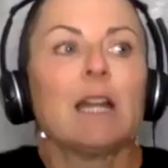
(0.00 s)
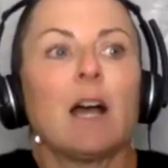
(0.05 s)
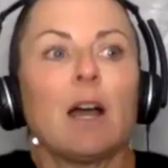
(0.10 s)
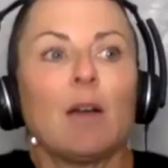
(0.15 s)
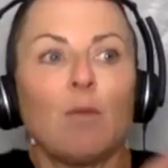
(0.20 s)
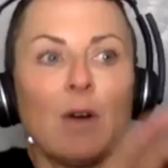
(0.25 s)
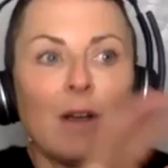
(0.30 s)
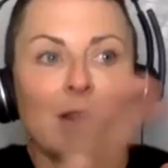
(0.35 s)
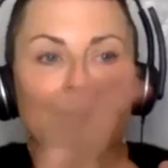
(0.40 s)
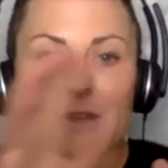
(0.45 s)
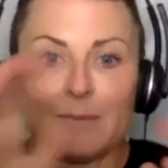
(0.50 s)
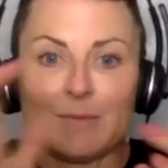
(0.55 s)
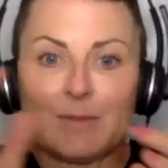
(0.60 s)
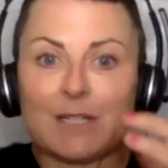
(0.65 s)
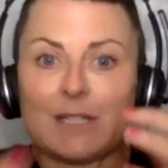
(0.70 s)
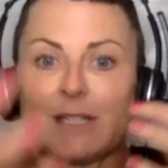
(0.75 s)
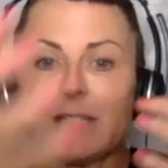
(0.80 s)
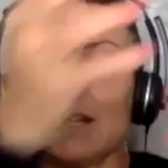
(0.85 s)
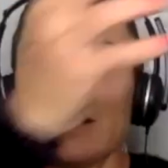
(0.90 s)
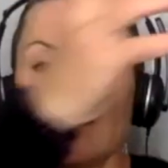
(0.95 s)
I want them to
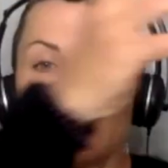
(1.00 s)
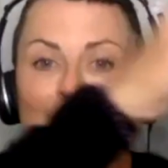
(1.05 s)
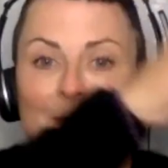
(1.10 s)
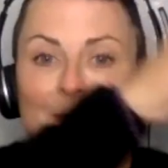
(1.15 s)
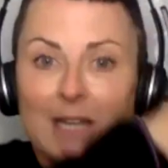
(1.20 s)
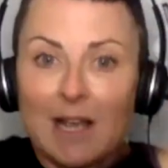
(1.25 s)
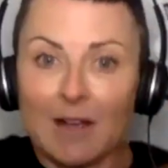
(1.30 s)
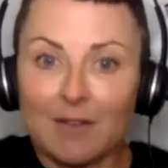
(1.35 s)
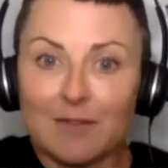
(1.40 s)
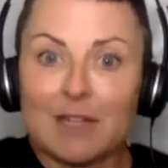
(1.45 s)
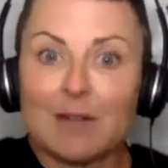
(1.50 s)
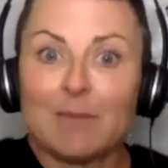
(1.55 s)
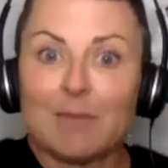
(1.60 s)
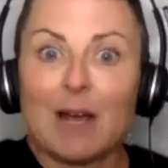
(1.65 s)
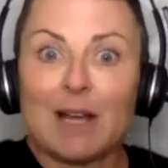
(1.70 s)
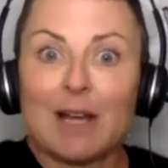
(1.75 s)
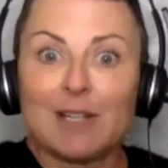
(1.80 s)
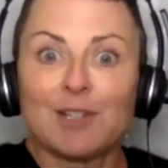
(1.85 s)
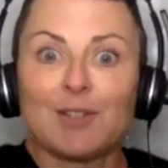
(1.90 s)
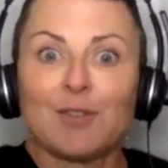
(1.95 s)
see themselves in
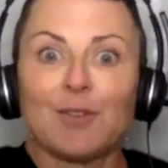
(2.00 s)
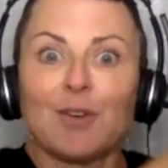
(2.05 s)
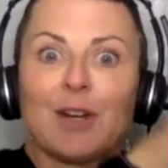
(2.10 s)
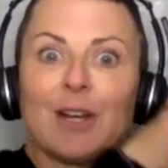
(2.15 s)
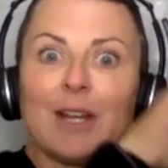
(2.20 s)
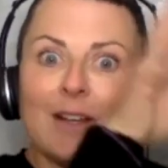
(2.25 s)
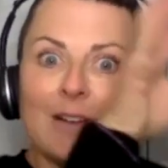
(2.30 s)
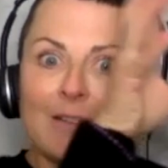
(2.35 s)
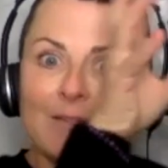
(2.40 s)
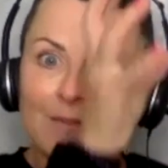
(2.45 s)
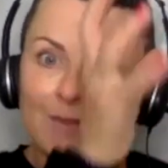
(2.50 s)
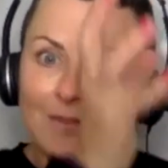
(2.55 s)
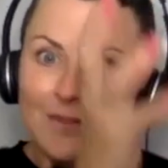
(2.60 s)
my story of